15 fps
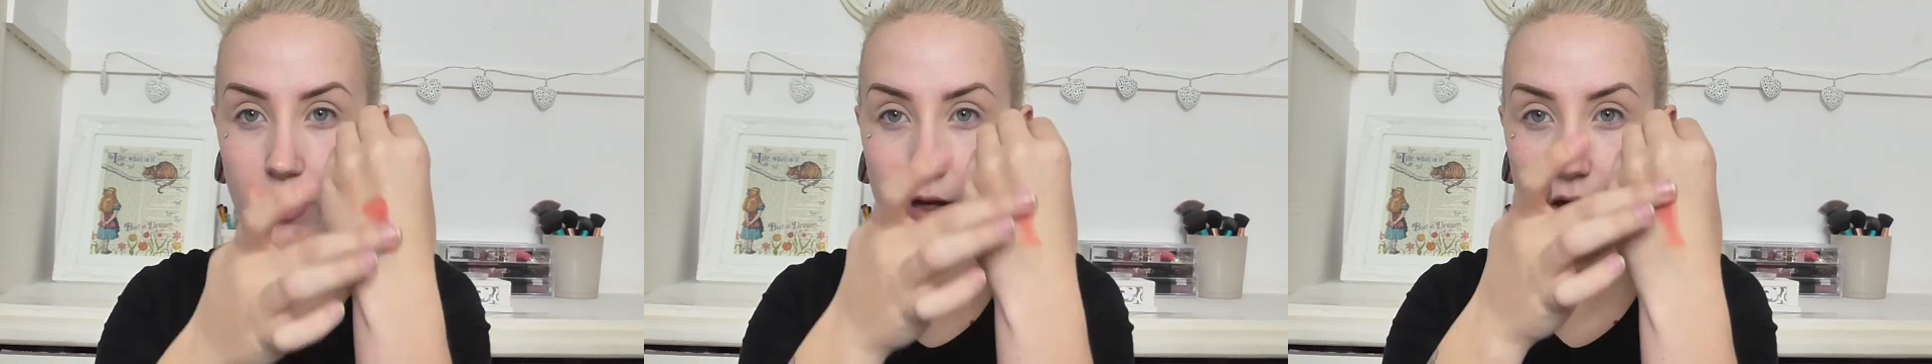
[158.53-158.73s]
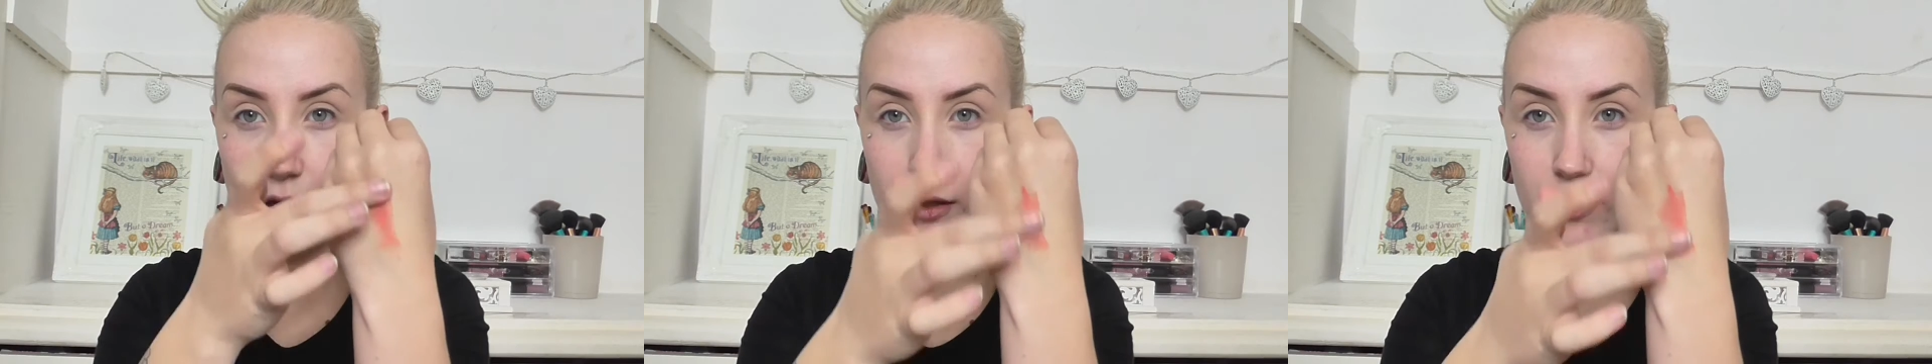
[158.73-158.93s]

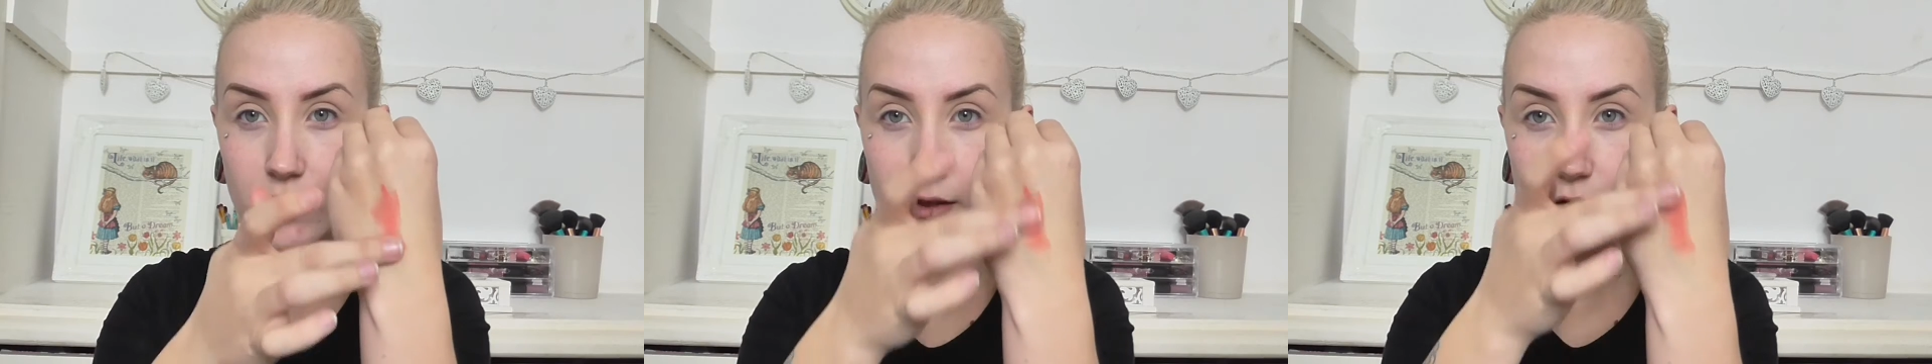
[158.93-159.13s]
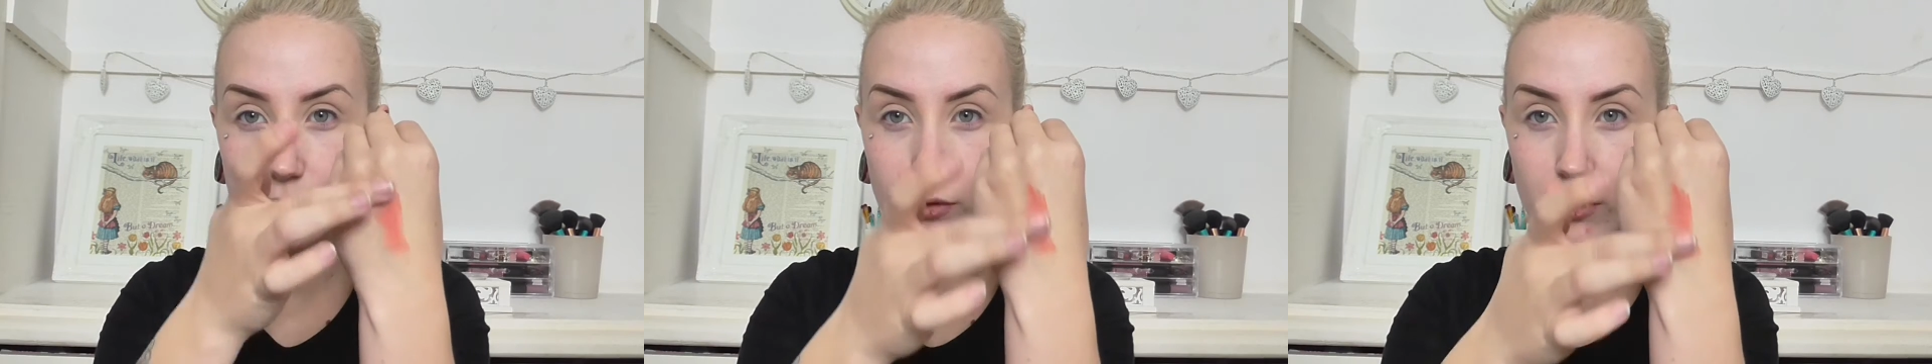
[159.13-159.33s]
and
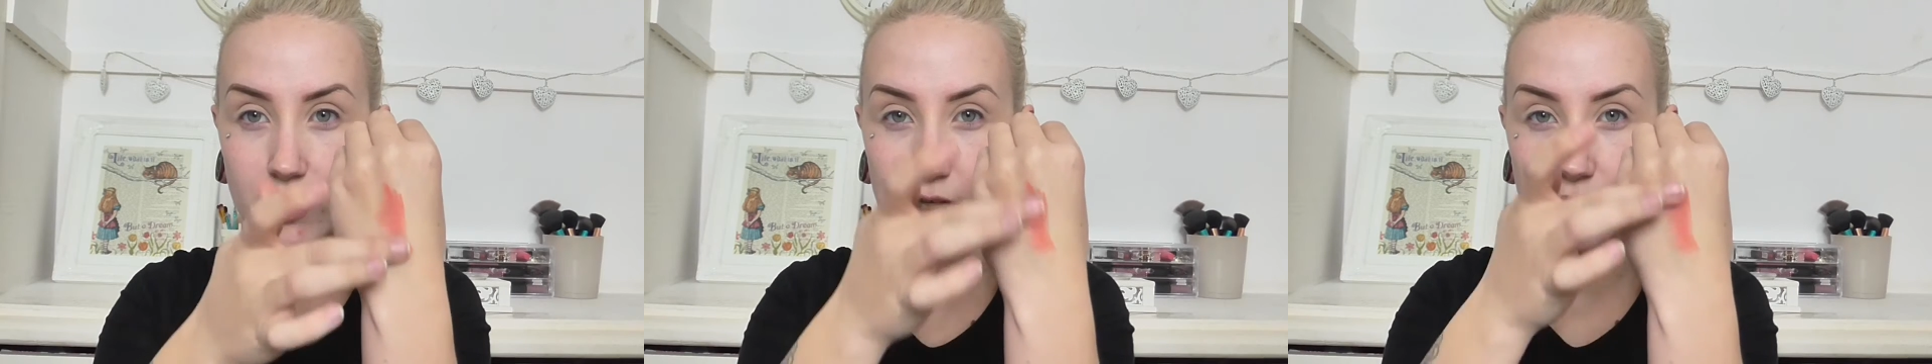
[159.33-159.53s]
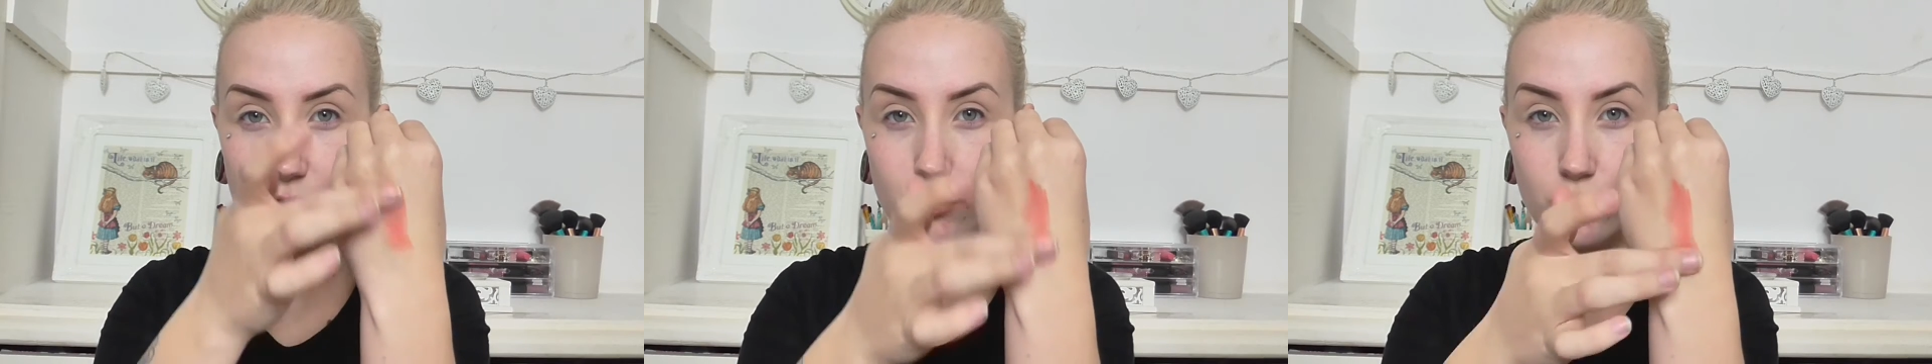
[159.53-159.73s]
this one
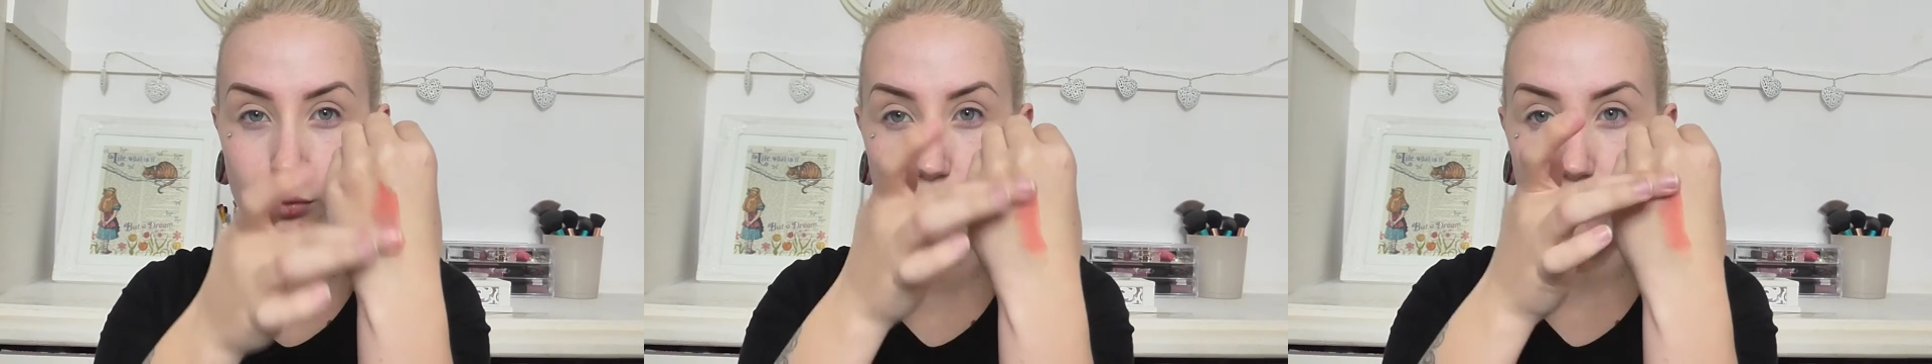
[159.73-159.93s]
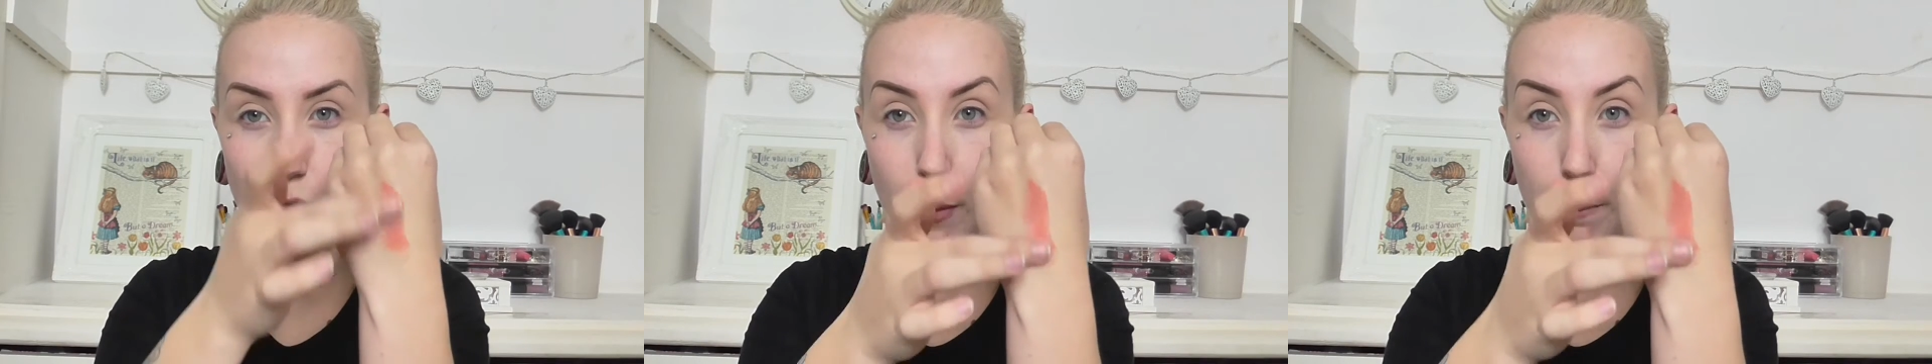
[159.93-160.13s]
is
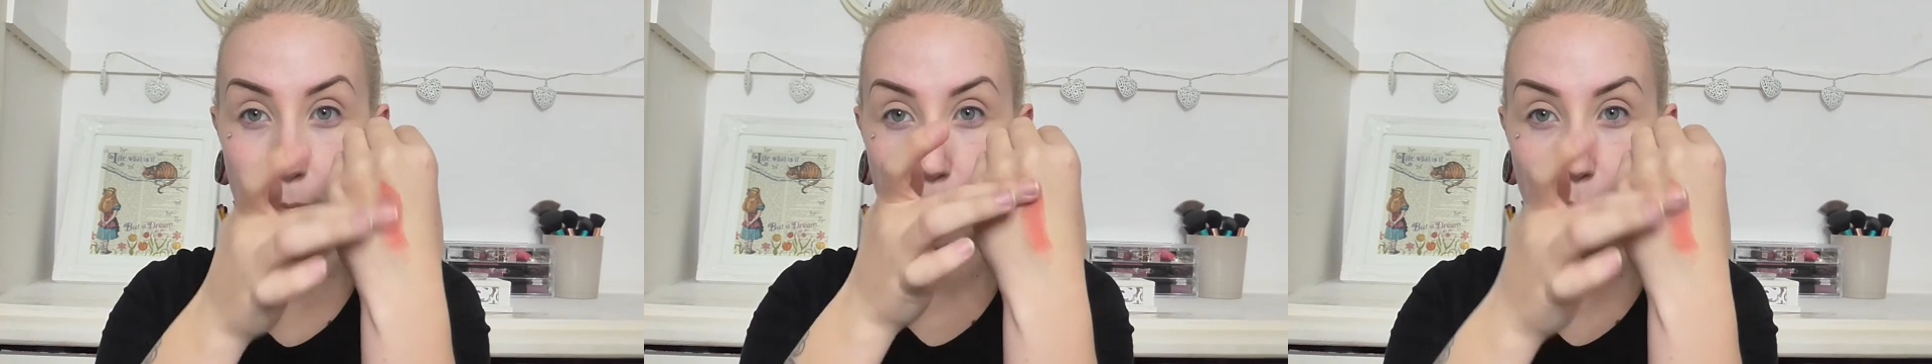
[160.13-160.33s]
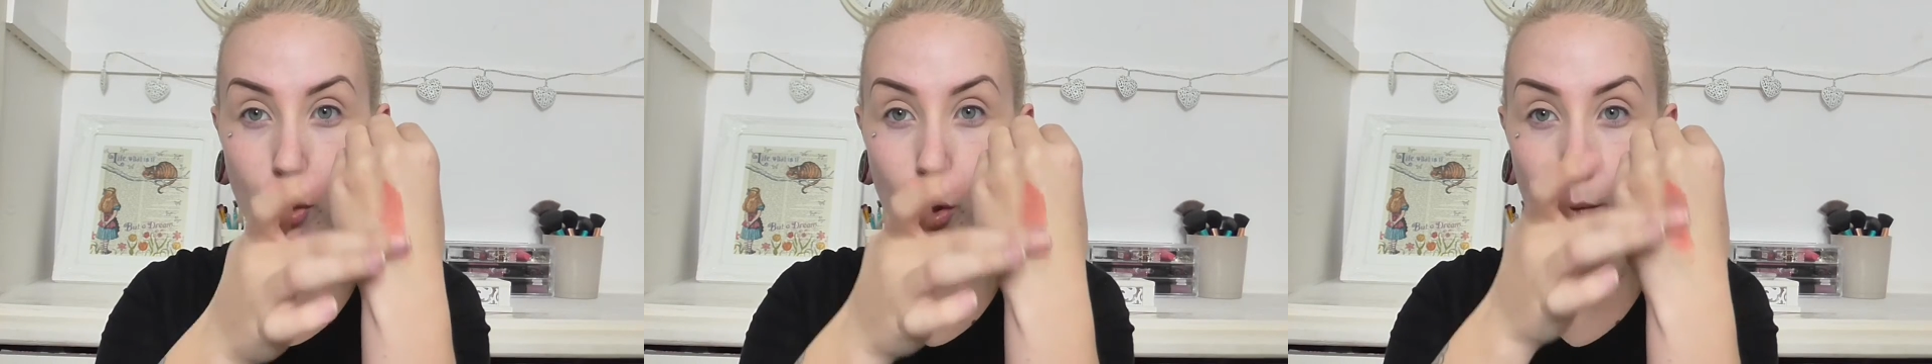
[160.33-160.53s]
called
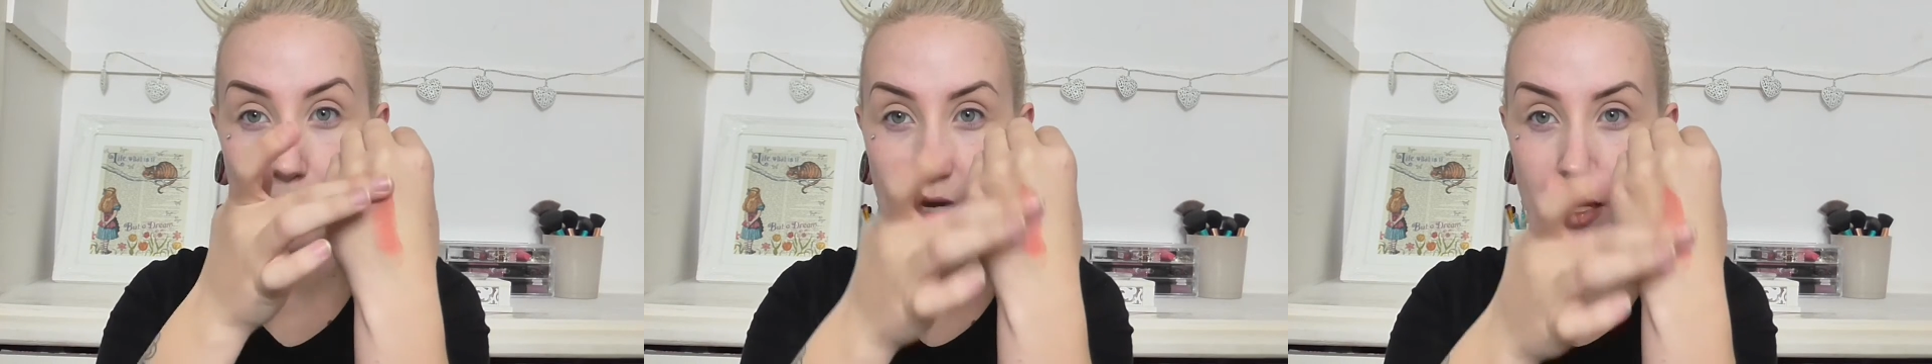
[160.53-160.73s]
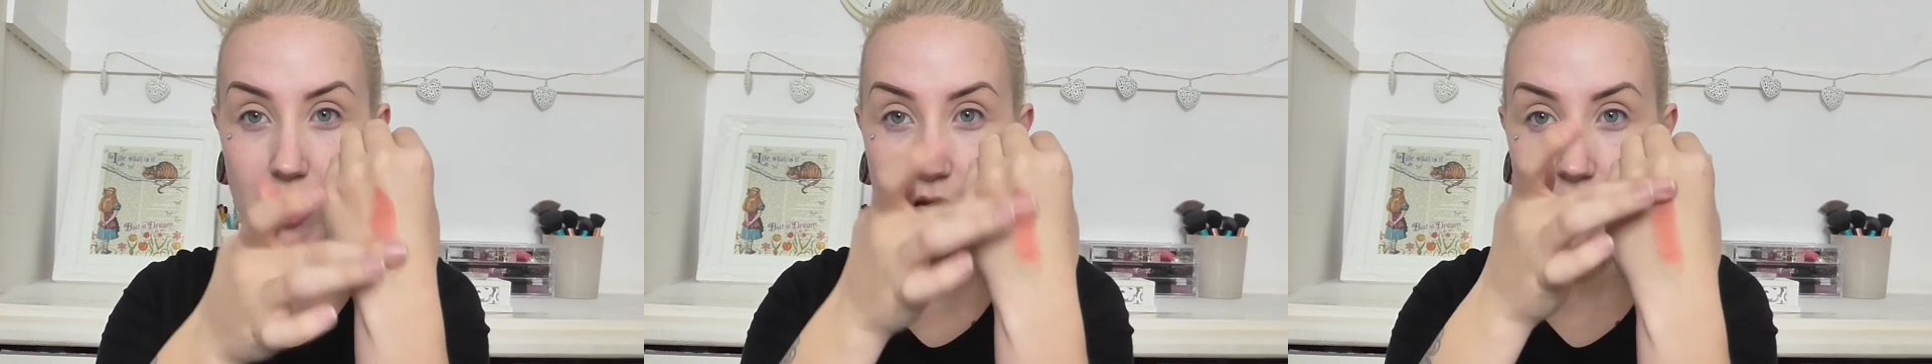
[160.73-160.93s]

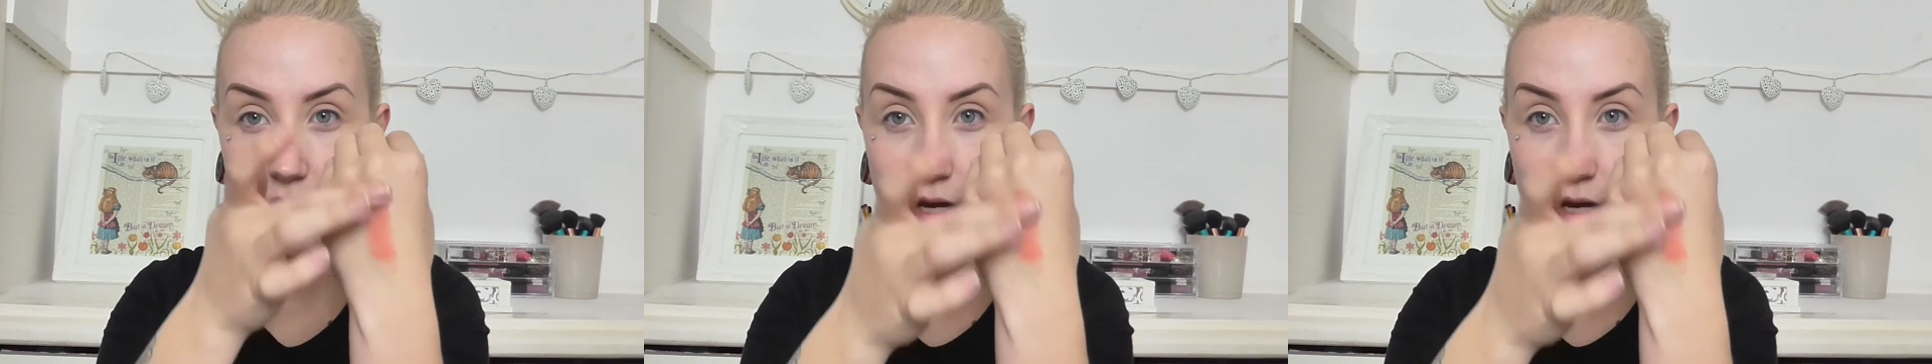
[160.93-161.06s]
Poppy.